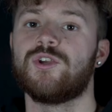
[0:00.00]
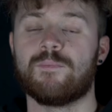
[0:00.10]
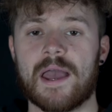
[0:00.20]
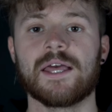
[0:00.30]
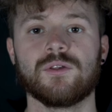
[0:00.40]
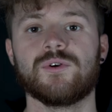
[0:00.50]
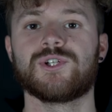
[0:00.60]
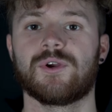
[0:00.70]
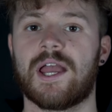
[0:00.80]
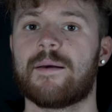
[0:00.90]
You may lose
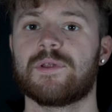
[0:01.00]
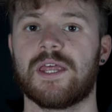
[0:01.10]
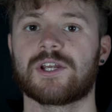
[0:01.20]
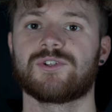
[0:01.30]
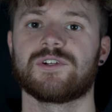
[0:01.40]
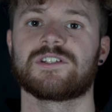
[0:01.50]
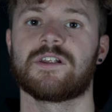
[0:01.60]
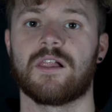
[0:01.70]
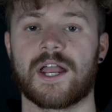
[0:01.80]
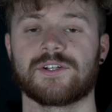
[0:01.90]
your ambidextrous
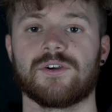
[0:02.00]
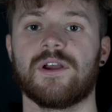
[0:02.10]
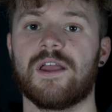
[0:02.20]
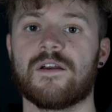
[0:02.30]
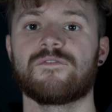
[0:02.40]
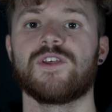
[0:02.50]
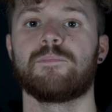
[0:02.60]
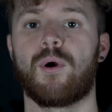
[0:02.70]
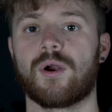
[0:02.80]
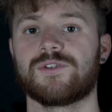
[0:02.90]
selector if the
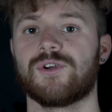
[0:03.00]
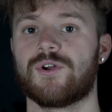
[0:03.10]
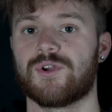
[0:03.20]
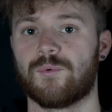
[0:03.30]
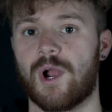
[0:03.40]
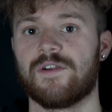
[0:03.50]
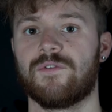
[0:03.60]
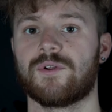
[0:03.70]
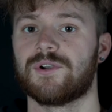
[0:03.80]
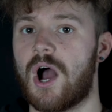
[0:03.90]
parts on your rifle
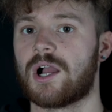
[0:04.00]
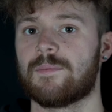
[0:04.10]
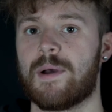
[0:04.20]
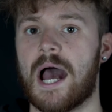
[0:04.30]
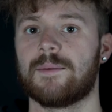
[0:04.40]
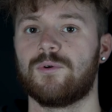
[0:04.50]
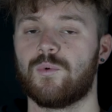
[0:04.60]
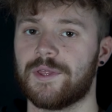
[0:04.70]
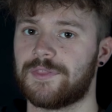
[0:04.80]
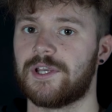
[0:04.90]
are not compatible
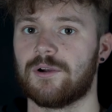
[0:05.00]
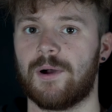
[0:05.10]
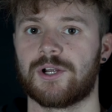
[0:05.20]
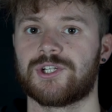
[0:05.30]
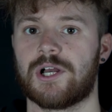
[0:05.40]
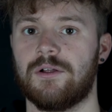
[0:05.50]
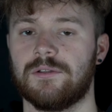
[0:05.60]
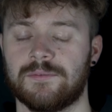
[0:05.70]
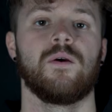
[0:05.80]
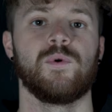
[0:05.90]
with the gearbox shell.
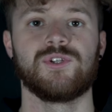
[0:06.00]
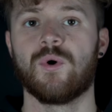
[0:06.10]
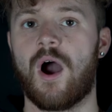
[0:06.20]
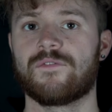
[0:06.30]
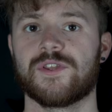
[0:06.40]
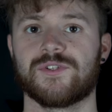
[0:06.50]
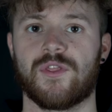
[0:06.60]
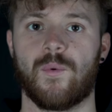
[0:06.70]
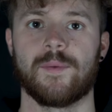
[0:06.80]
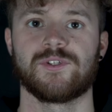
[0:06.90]
We do offer these on
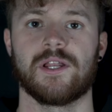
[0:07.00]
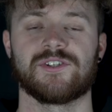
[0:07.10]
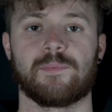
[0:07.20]
the website as a